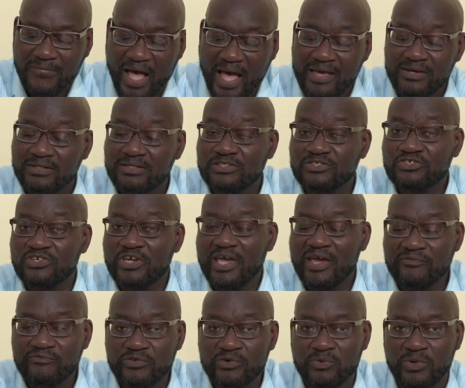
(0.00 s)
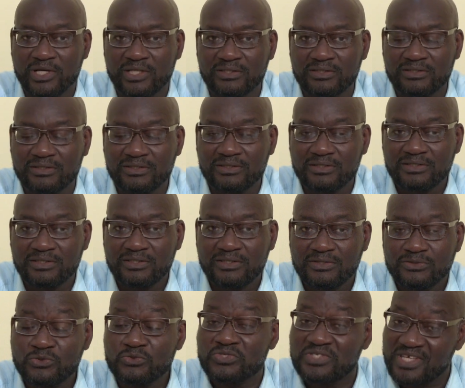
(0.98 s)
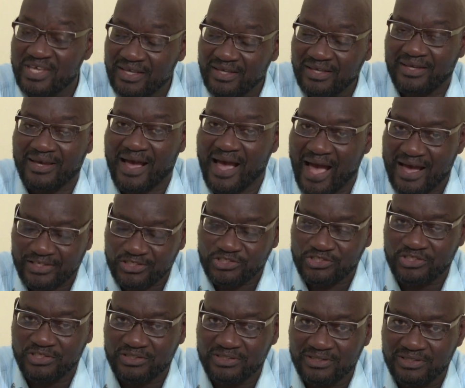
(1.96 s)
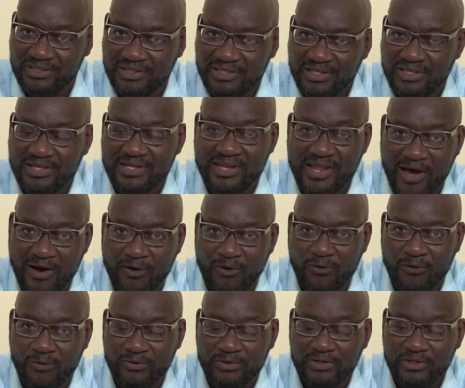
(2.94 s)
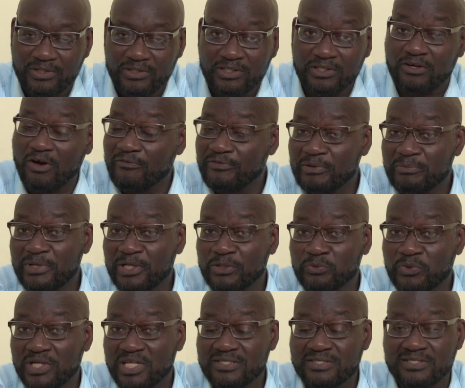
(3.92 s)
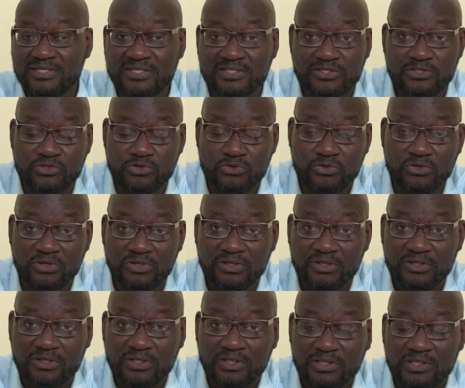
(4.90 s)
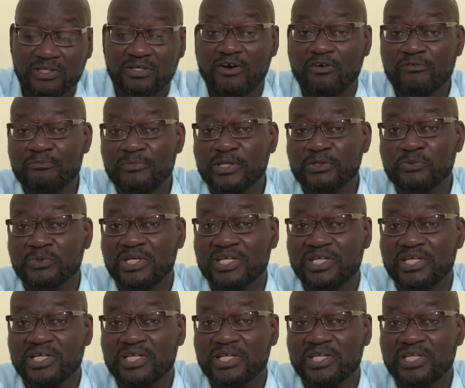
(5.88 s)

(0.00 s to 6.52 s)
I urge everyone to take action now. The government will assist you the government